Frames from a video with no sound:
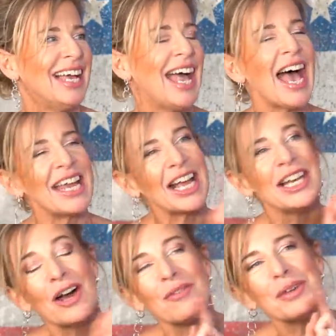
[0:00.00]
Mm. And I
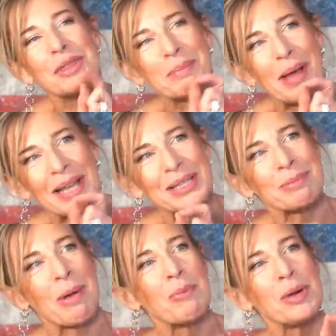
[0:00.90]
love it the
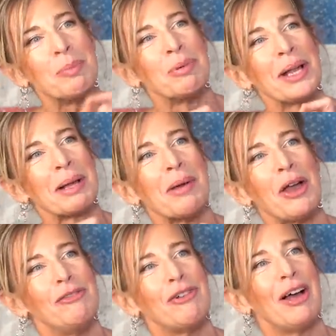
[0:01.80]
best when we bring them
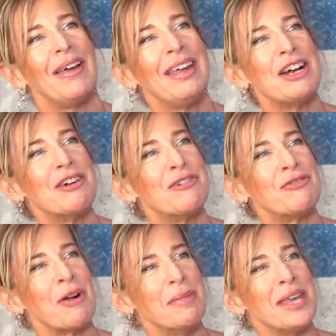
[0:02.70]
over
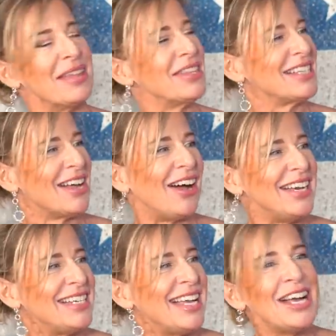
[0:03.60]
from the other
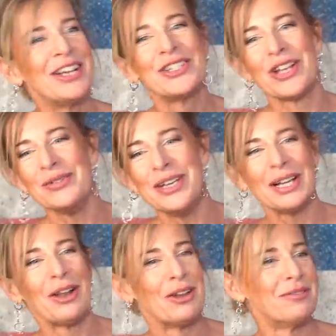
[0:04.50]
side. So
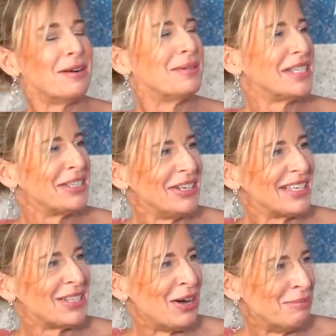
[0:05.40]
Neil Oliver was a good
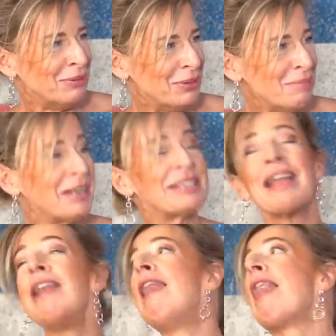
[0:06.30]
example because
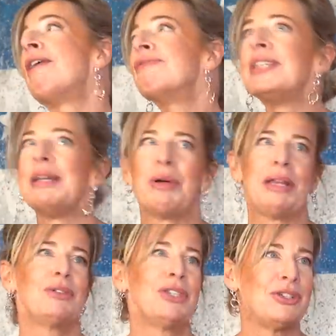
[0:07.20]
they loved him when
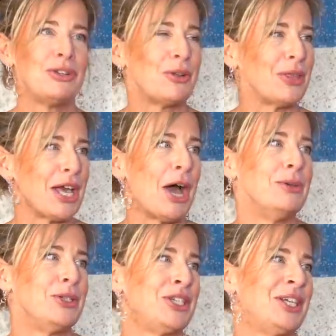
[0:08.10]
he was stood on the
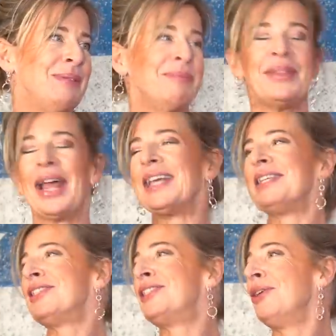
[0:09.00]
coast,
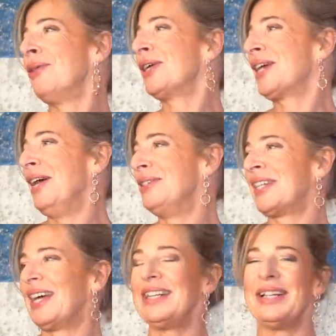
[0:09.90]
like stood on the
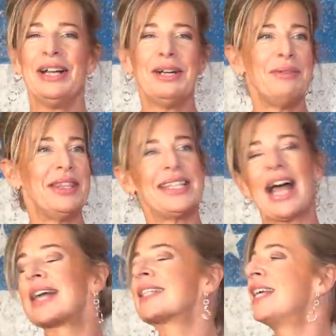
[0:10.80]
coastline with his
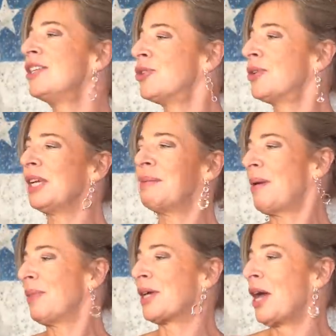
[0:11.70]
accent talking
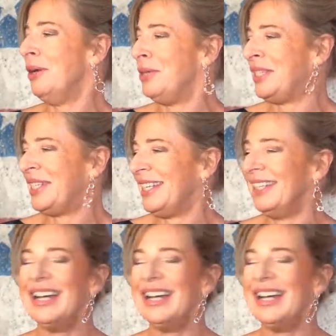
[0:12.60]
about the coast.